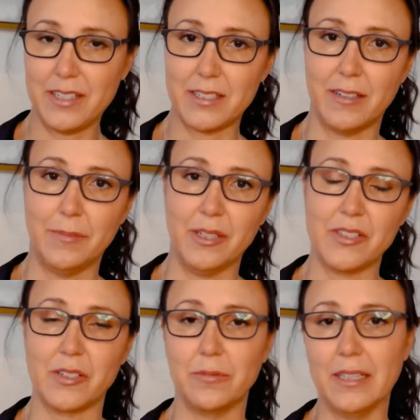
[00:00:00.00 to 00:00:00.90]
so I'm
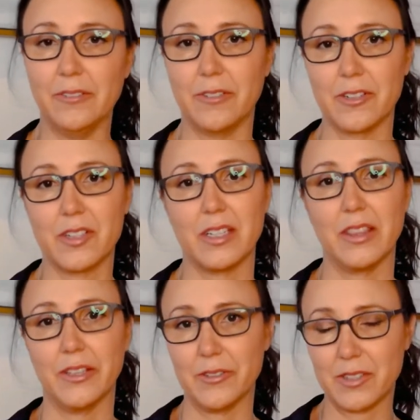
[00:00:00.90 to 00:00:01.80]
also well versed
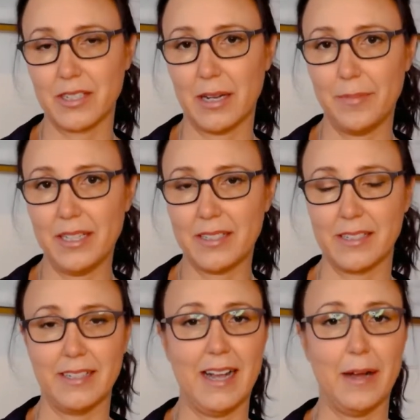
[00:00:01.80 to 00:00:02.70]
in those topics
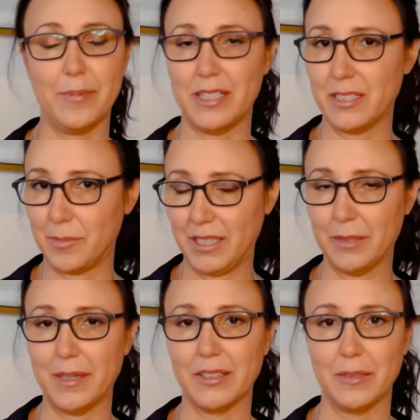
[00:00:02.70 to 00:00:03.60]
and happy to speak
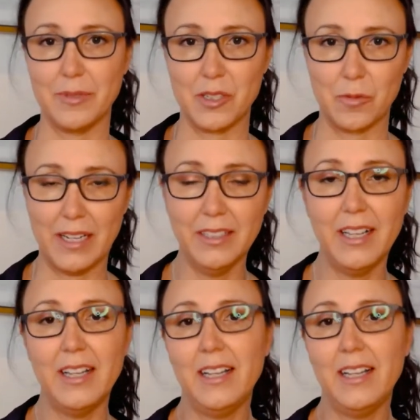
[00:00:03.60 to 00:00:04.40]
about them as well.